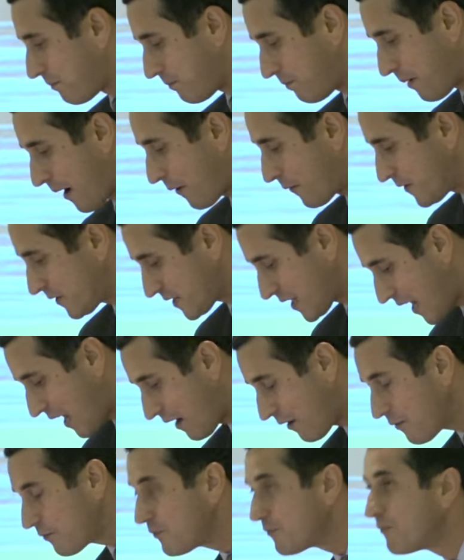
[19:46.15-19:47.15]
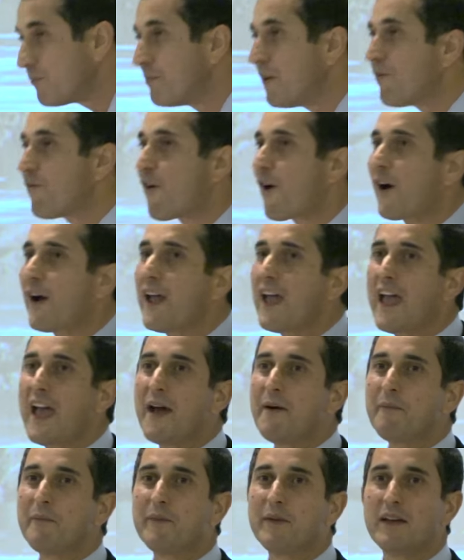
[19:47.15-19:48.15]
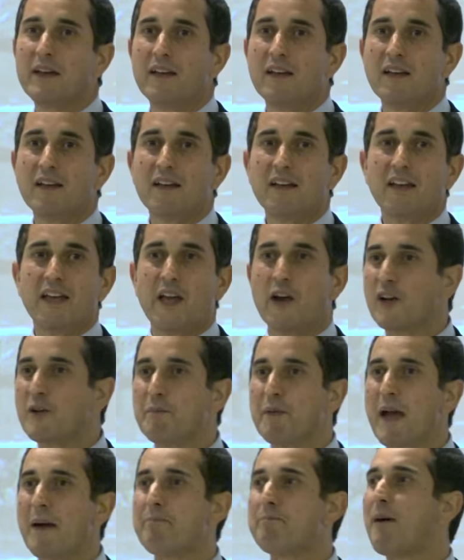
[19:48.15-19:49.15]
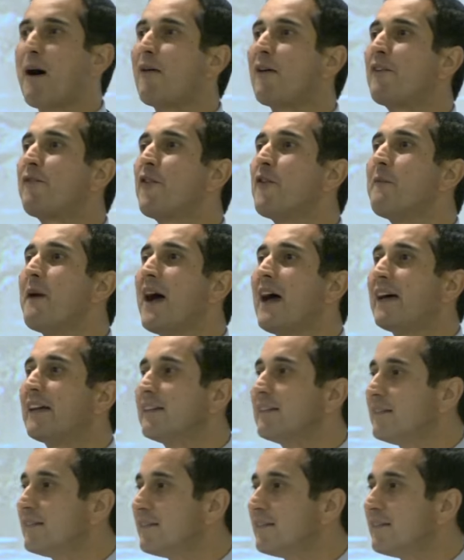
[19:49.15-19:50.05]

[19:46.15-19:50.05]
bowing down before him, he would be a powerful man.